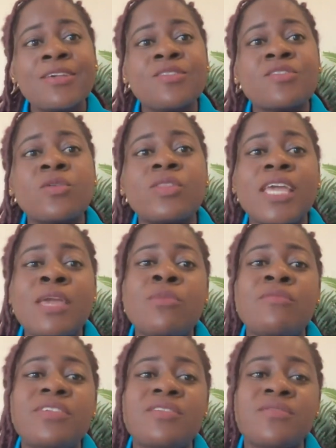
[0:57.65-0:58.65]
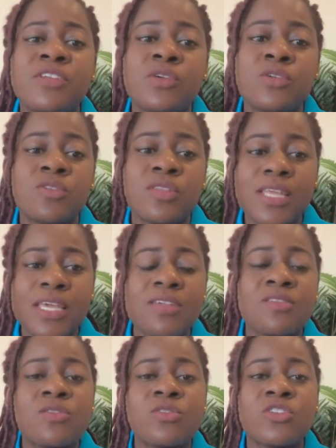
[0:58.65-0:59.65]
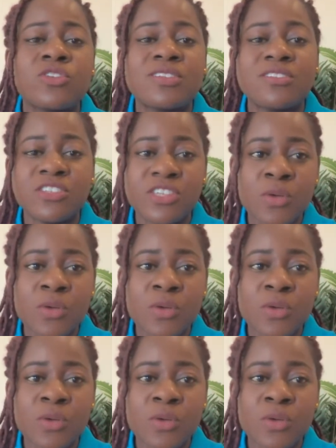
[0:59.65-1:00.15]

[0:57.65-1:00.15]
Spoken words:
So the aim of this video today is to share